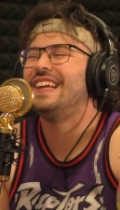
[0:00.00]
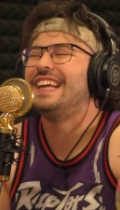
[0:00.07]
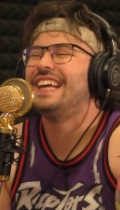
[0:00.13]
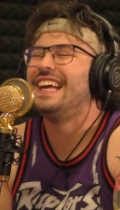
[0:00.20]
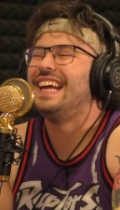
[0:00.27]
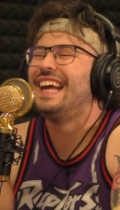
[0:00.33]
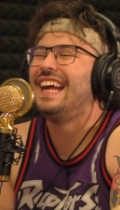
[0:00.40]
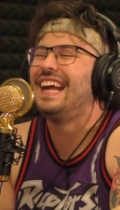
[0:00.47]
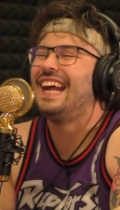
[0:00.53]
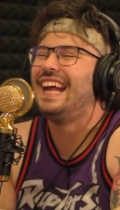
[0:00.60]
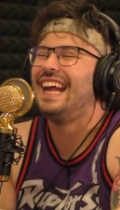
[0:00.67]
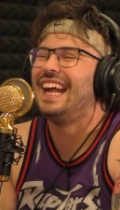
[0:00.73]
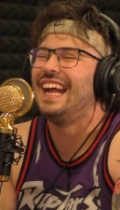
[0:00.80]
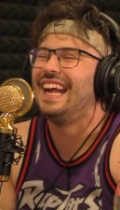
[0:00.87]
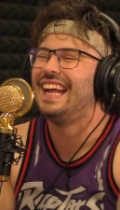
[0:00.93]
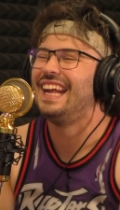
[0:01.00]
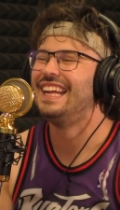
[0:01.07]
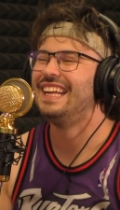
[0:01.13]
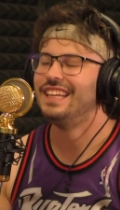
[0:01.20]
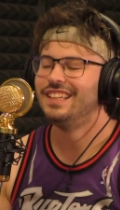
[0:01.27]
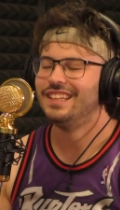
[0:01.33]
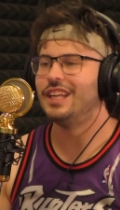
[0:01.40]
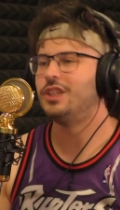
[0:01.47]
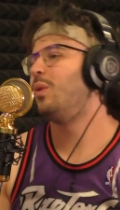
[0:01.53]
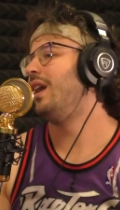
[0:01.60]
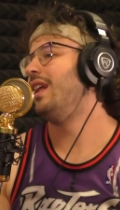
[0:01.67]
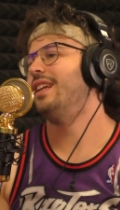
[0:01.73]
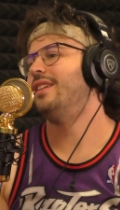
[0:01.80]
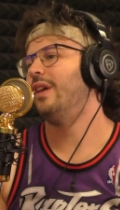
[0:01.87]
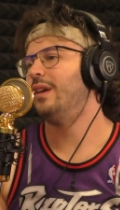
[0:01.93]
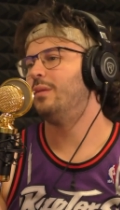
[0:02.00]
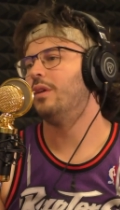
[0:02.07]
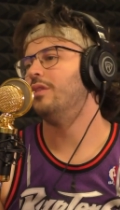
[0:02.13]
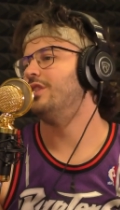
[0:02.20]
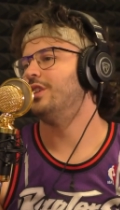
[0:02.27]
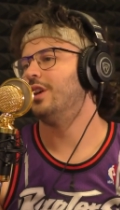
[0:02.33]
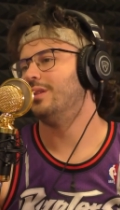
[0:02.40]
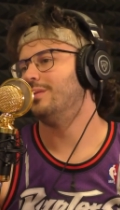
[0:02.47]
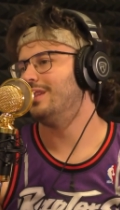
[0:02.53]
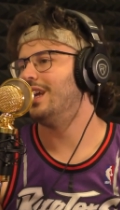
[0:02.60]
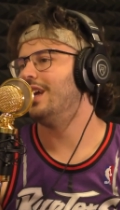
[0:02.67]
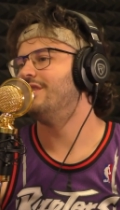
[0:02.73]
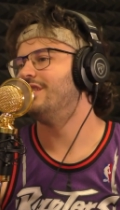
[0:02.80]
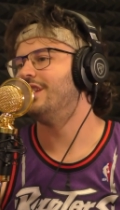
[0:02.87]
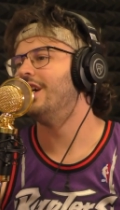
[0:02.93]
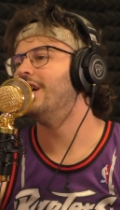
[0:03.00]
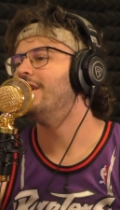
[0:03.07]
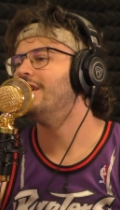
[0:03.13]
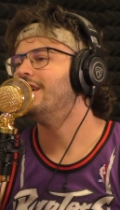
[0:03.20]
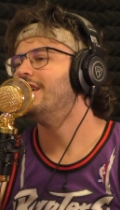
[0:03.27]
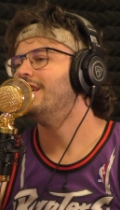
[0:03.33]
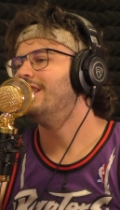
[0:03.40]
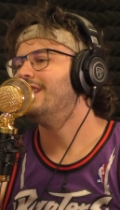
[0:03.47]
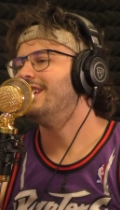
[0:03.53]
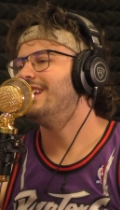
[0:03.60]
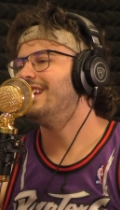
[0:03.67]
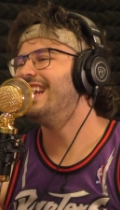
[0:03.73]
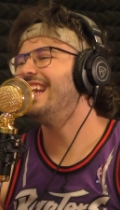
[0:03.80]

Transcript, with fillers: they'd be goofy looking. That's why they like won't show themselves, you know. Yeah.